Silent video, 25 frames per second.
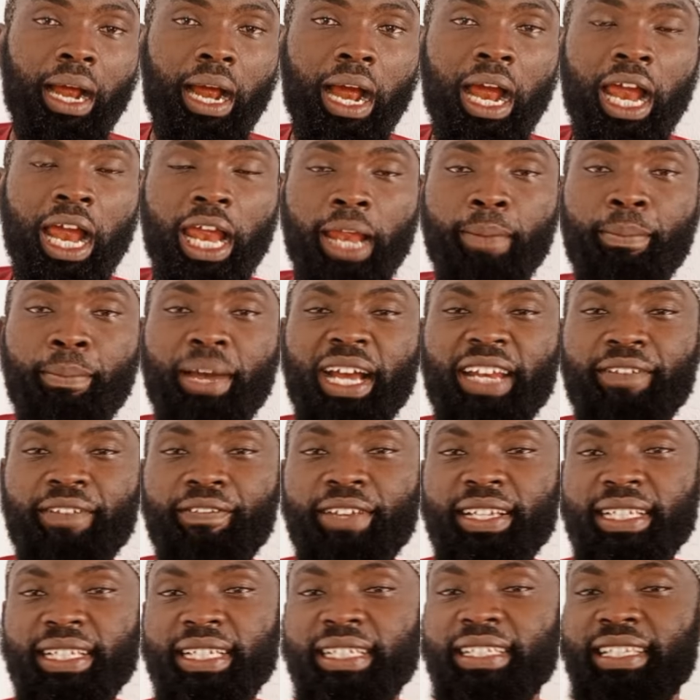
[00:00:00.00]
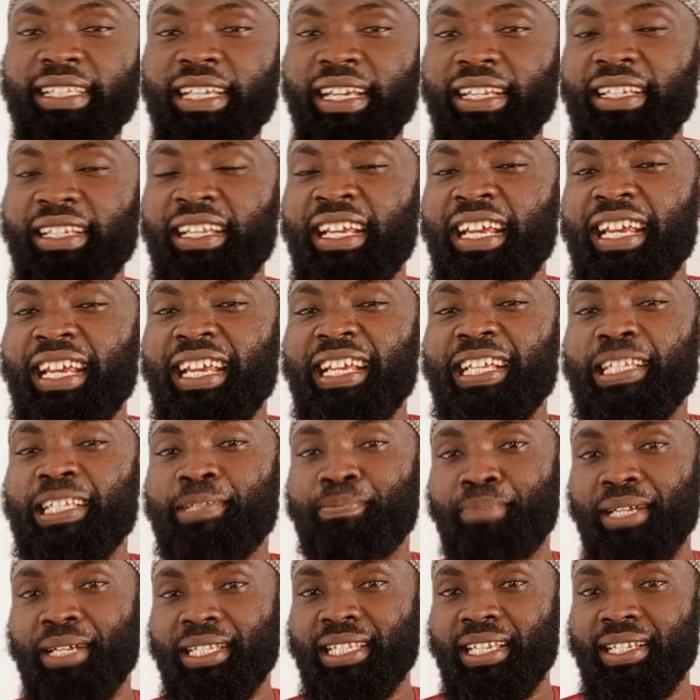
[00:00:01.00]
Ahmad visited
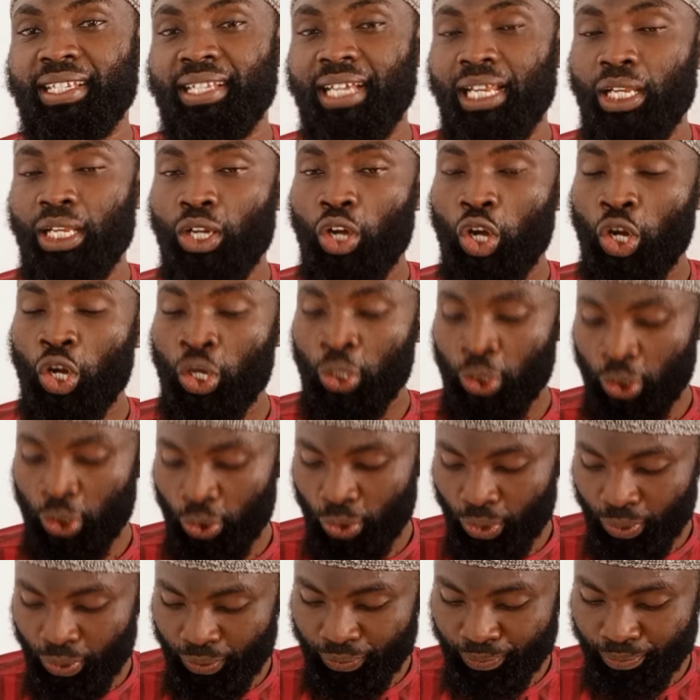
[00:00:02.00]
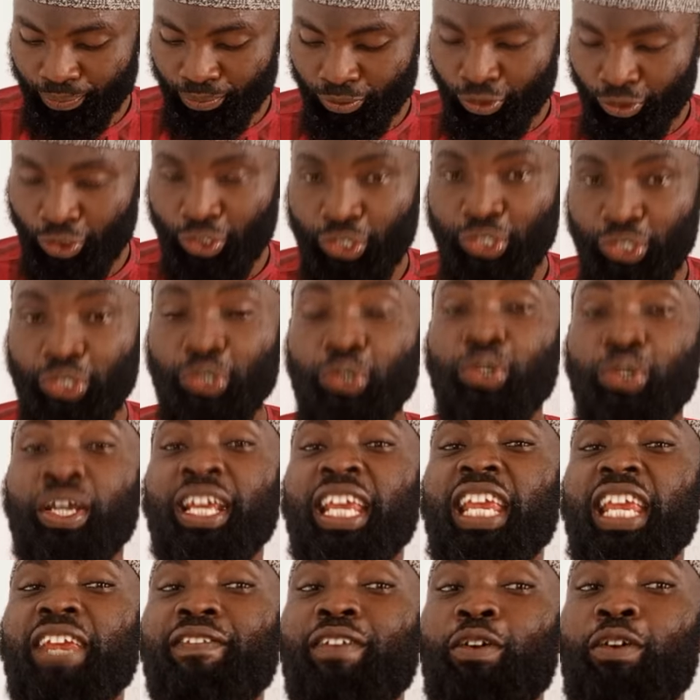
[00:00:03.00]
his paternal uncle. So
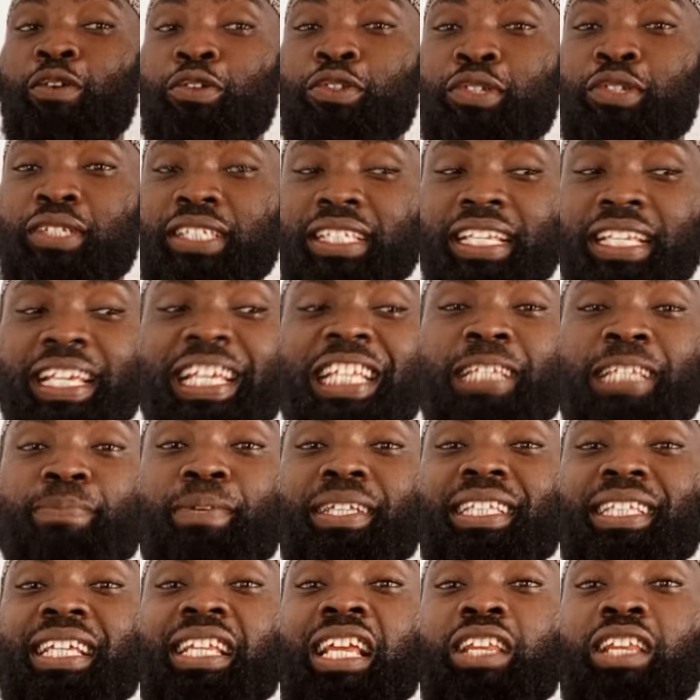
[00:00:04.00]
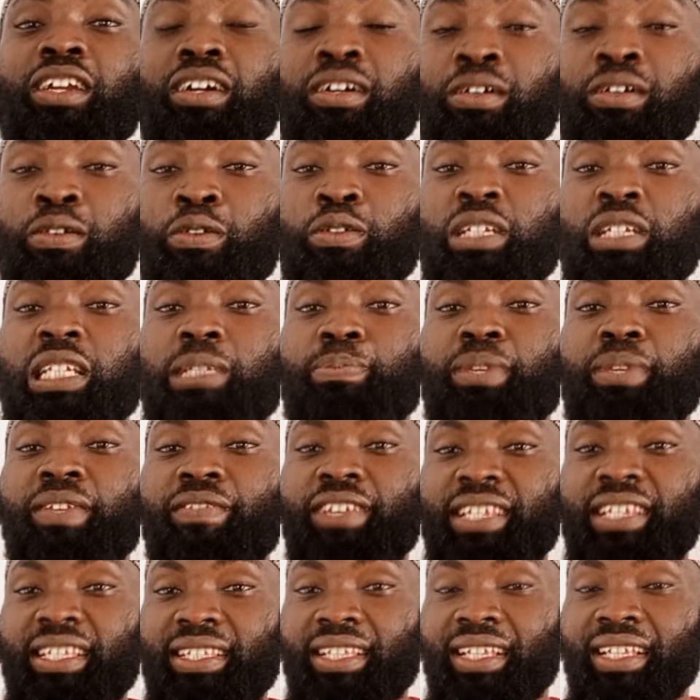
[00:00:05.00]
if I want to say his paternal uncle is
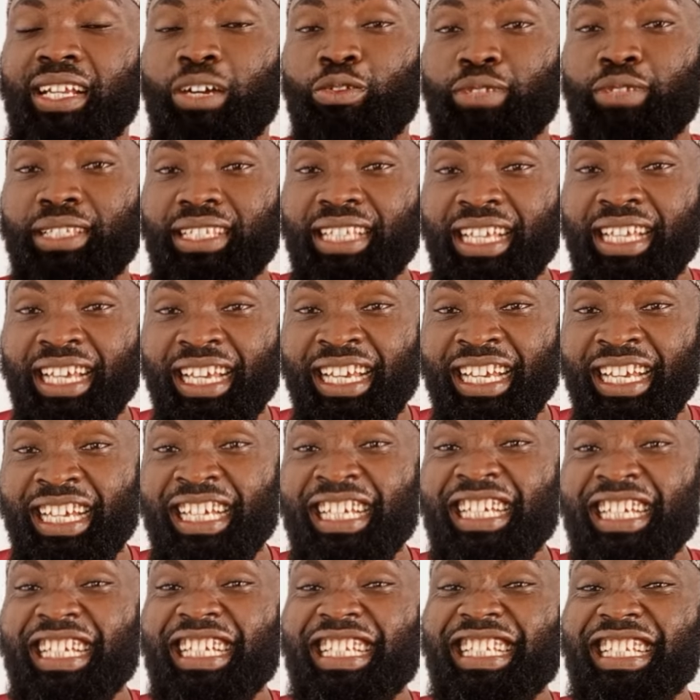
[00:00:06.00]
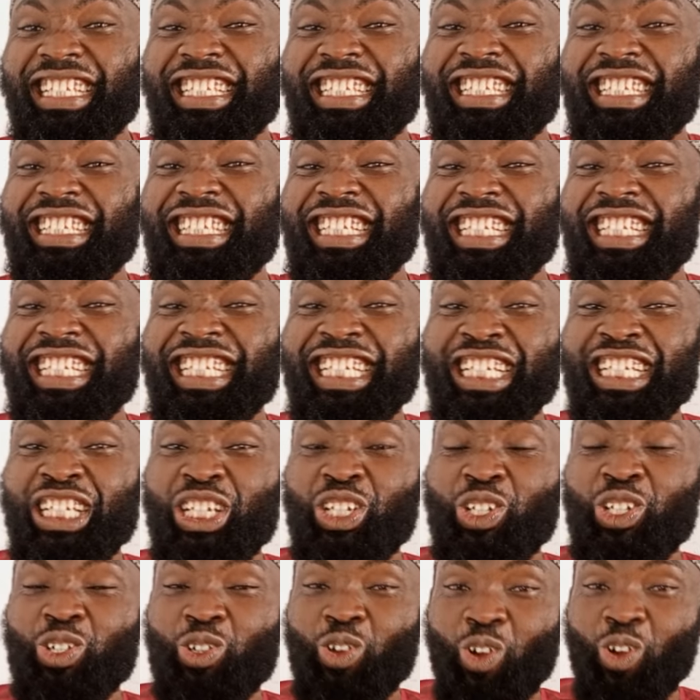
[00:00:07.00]
being visited, I will say
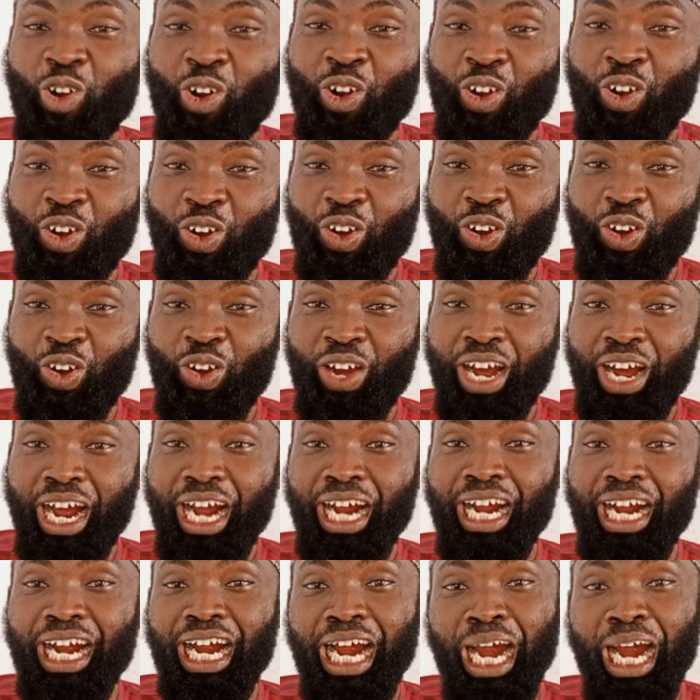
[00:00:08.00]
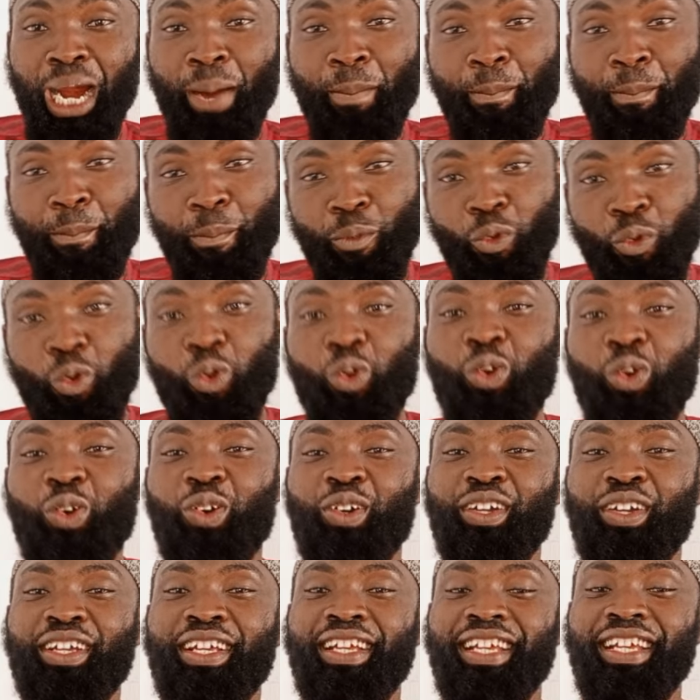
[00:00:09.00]
zero ammu.
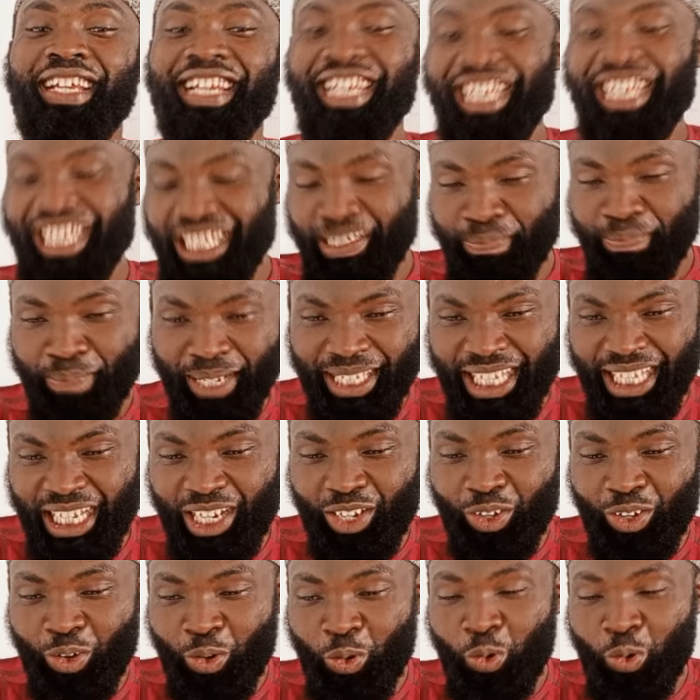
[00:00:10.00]
His paternal